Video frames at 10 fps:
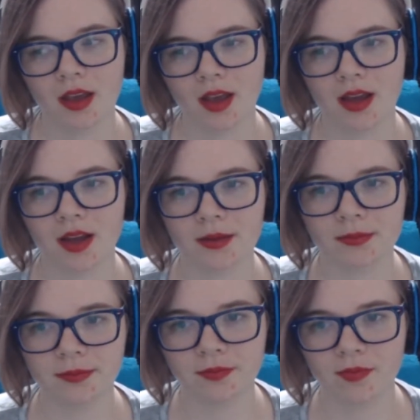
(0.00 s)

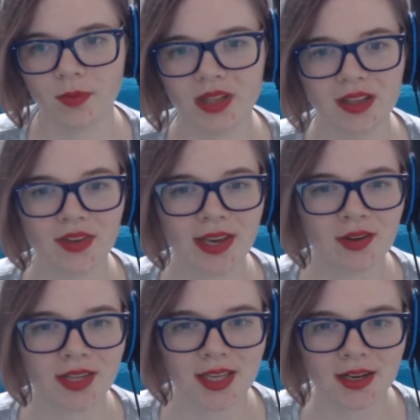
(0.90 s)
Um, but living out
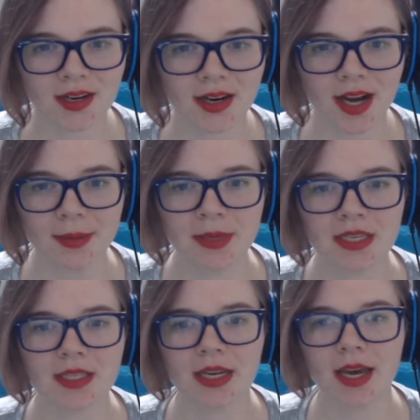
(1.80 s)
here, I
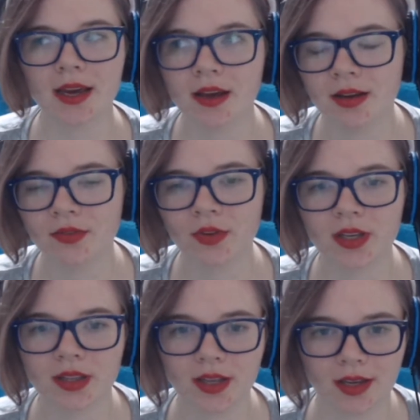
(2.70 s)
missed
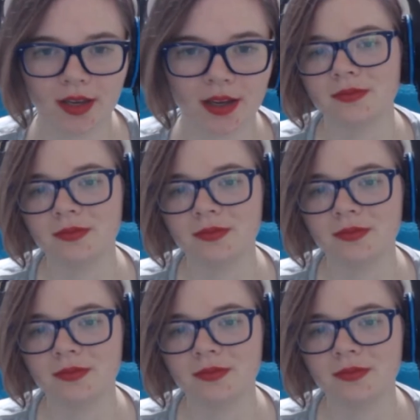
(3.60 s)
everything.